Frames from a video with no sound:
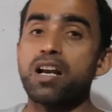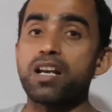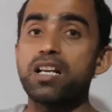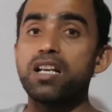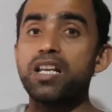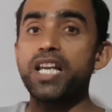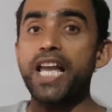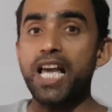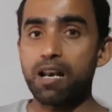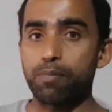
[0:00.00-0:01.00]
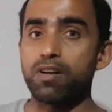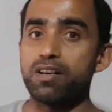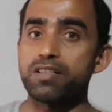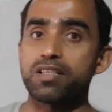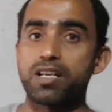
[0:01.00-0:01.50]
really help
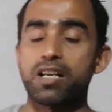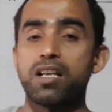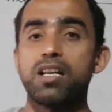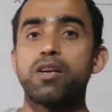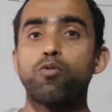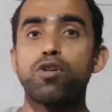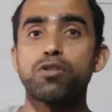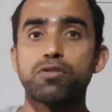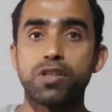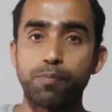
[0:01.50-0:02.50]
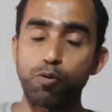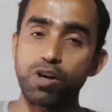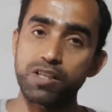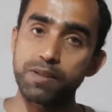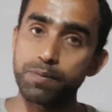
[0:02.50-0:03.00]
us, really want to support
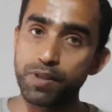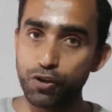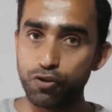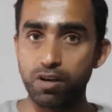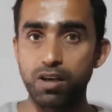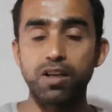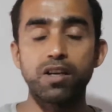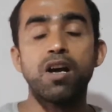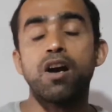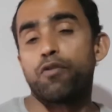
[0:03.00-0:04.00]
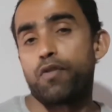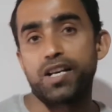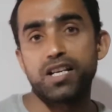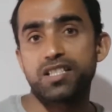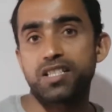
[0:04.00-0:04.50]
us spiritually,
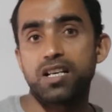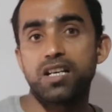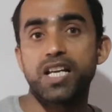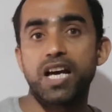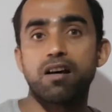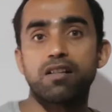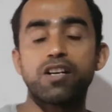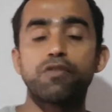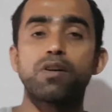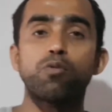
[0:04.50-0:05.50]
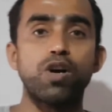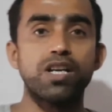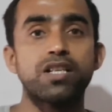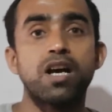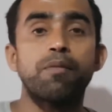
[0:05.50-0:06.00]
financially and other different
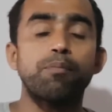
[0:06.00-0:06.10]
ways.